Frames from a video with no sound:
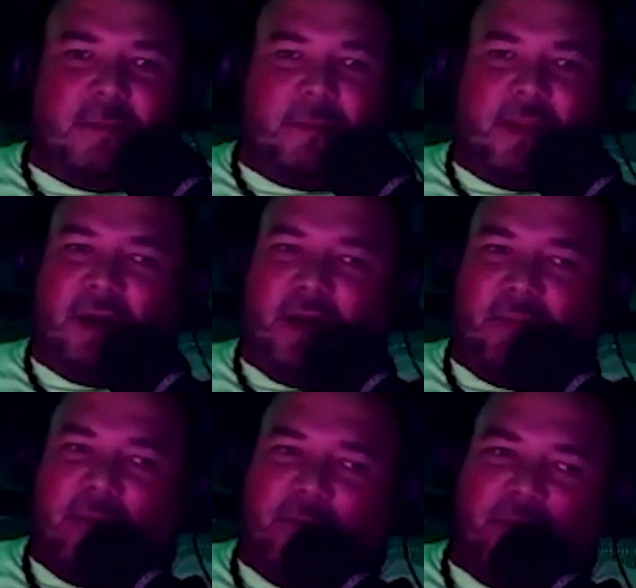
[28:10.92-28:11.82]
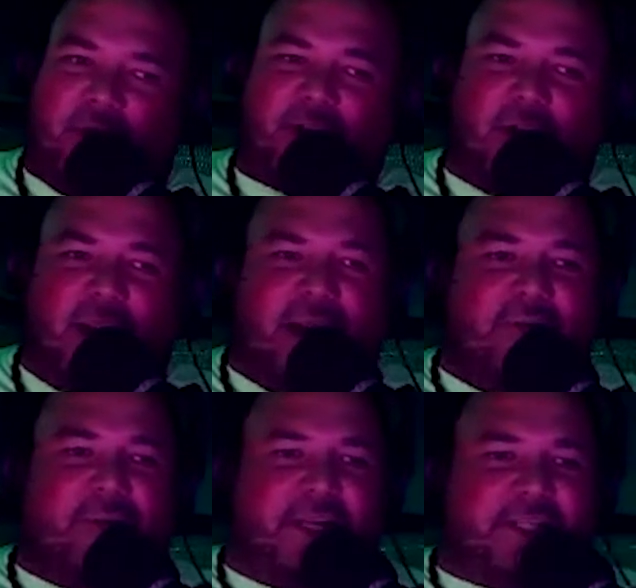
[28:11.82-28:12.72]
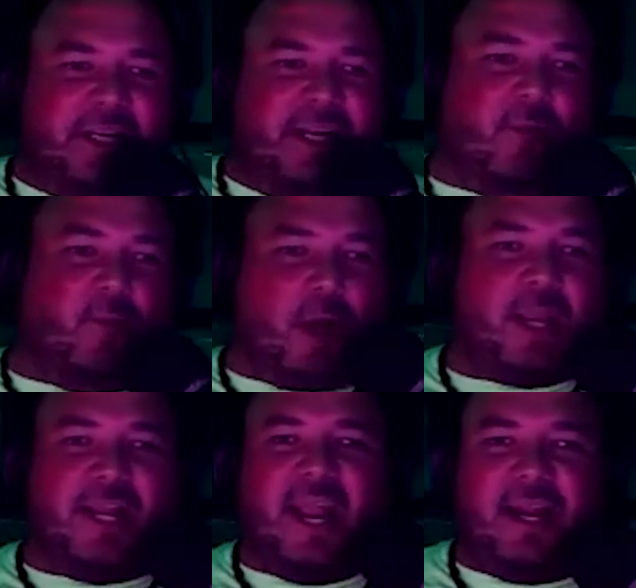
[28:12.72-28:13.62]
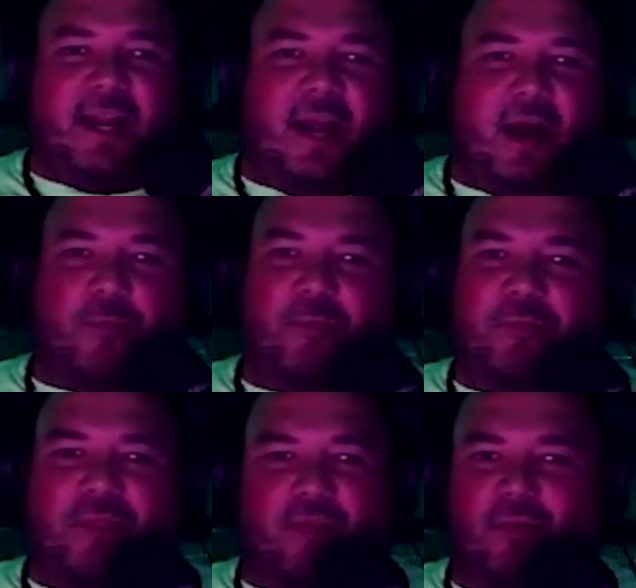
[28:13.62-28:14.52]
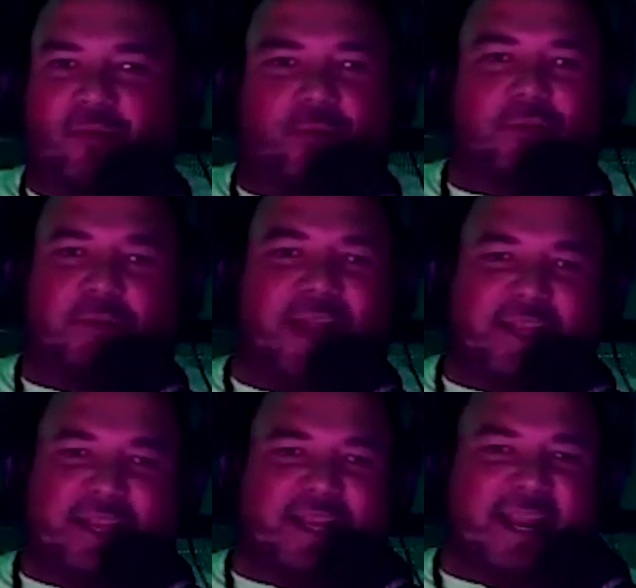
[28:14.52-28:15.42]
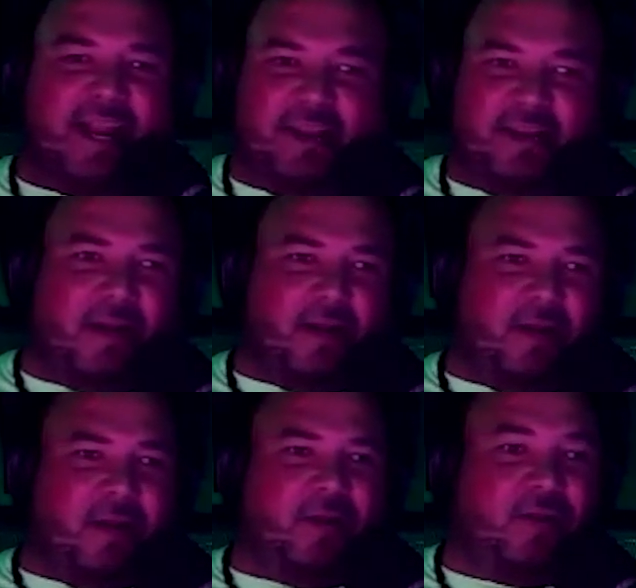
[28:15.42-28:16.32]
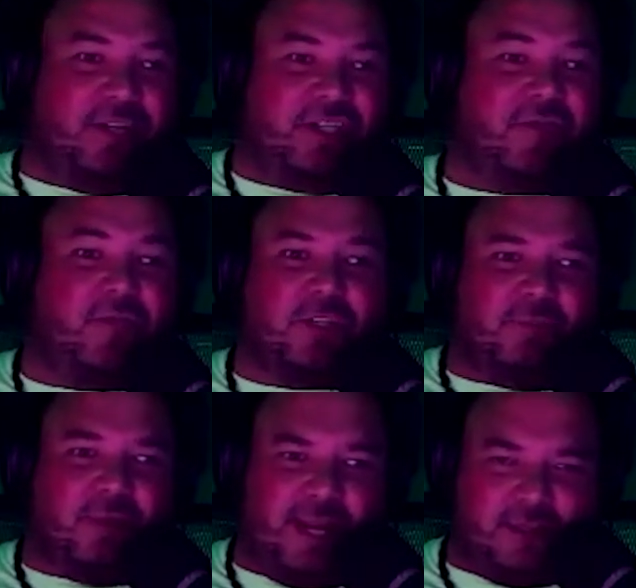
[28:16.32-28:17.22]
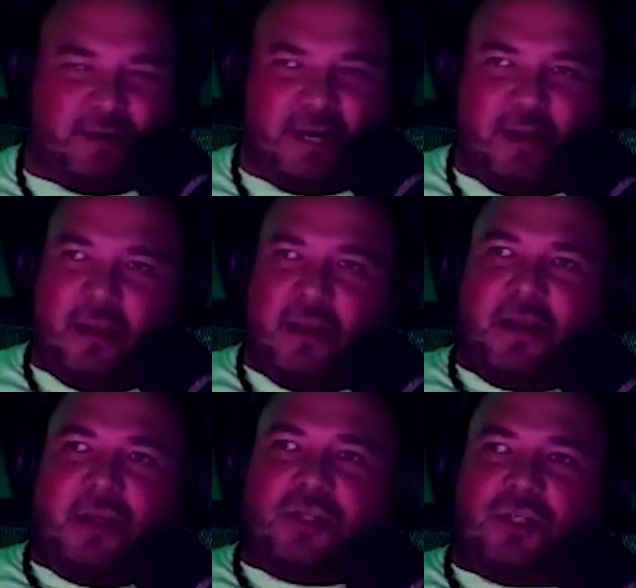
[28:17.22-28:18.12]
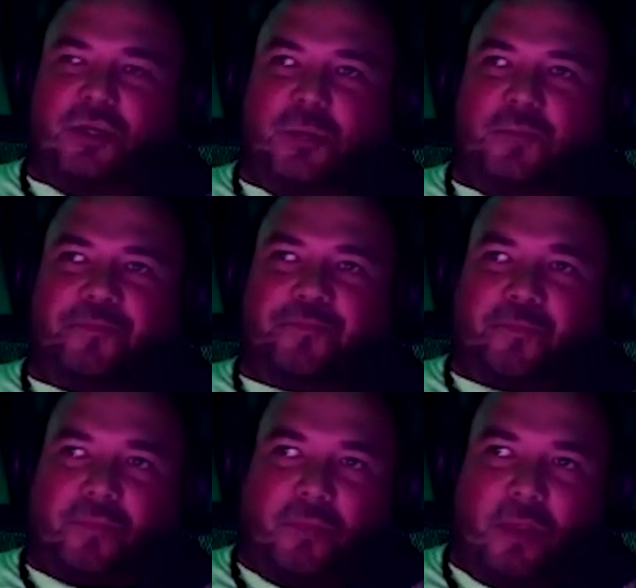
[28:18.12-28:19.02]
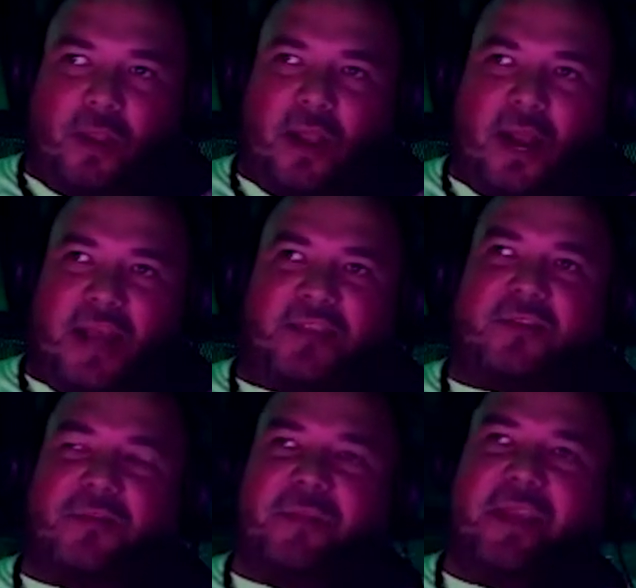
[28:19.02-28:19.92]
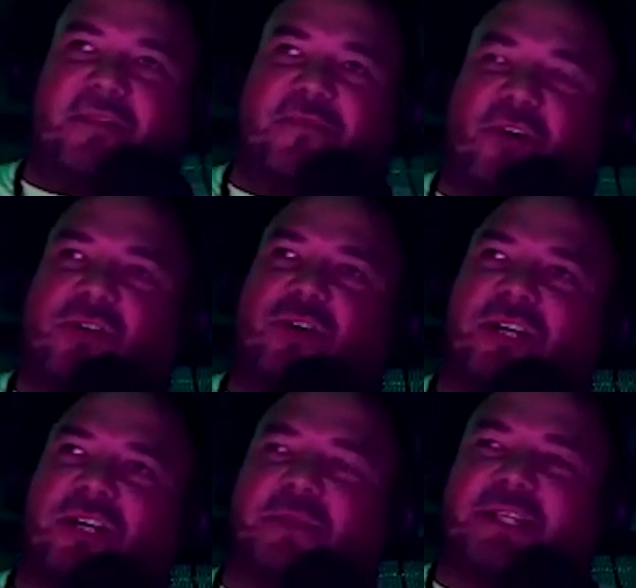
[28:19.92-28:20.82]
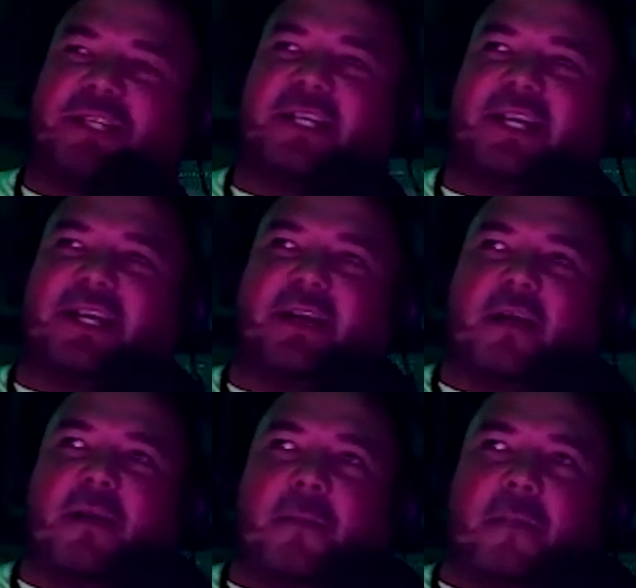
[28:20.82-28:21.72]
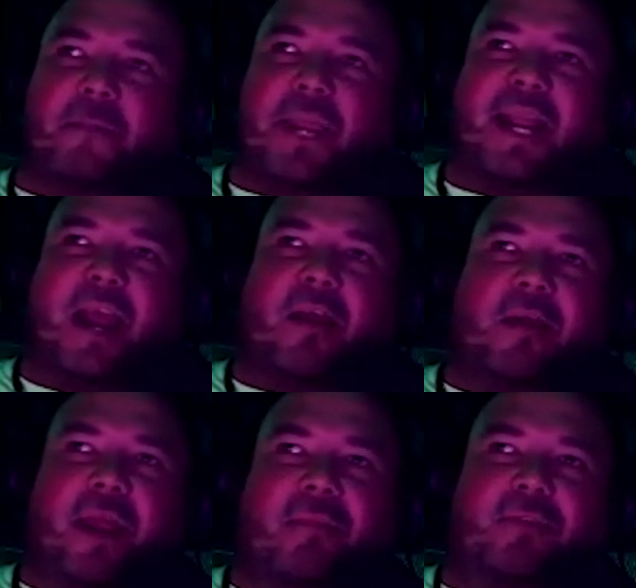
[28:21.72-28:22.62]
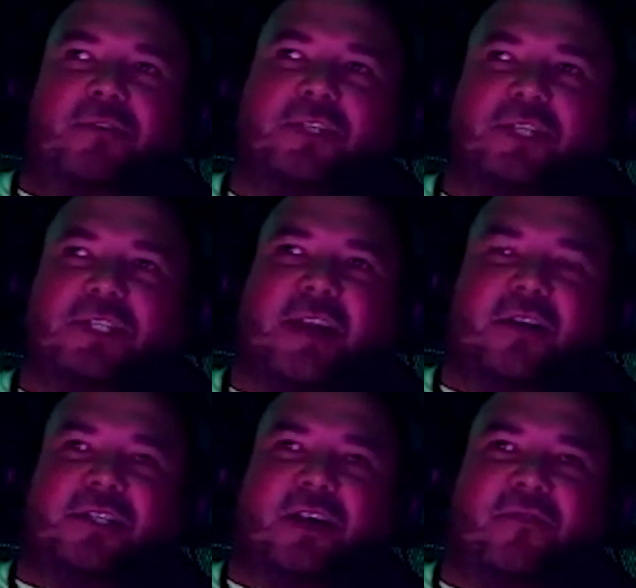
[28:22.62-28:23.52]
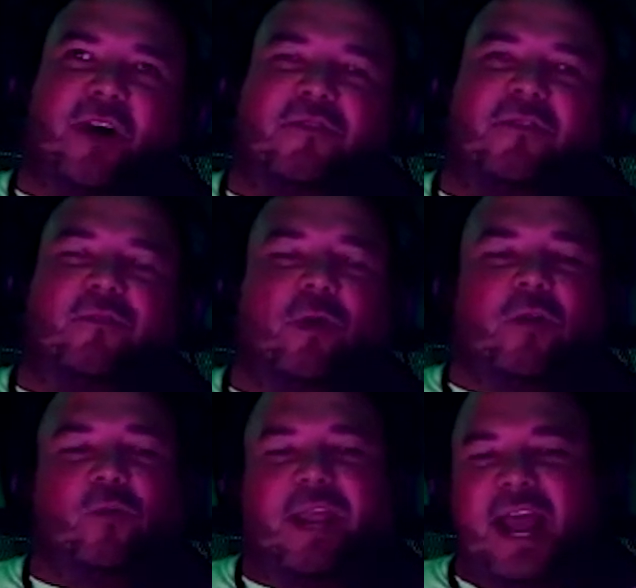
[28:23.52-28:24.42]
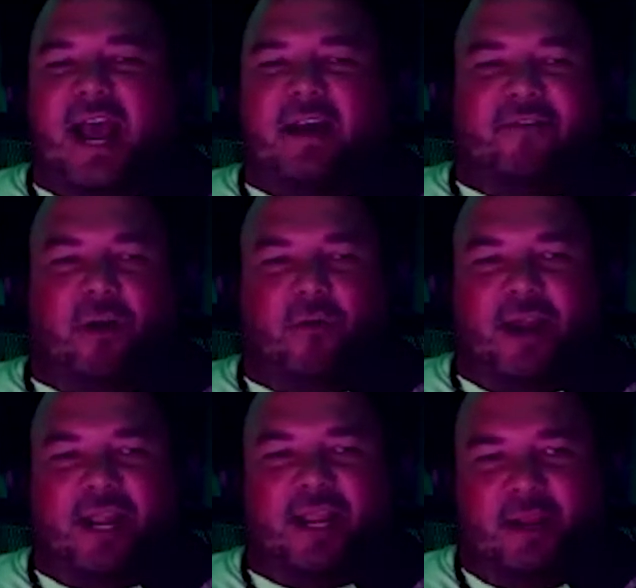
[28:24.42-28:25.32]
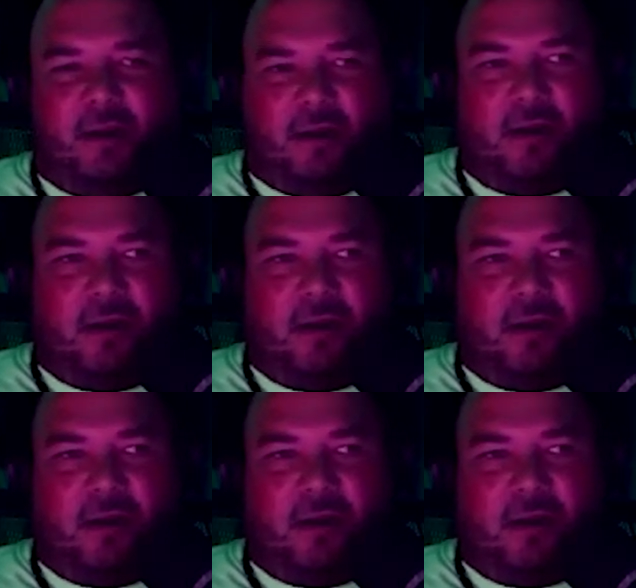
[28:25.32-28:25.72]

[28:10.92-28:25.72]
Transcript: I'm pretty sure like everybody's seen like Walking Dead and how gruesome that thing can get, and they're doing just for supplies, right? So to me, the first one is basically being able to sustain ourselves off of what we have already here,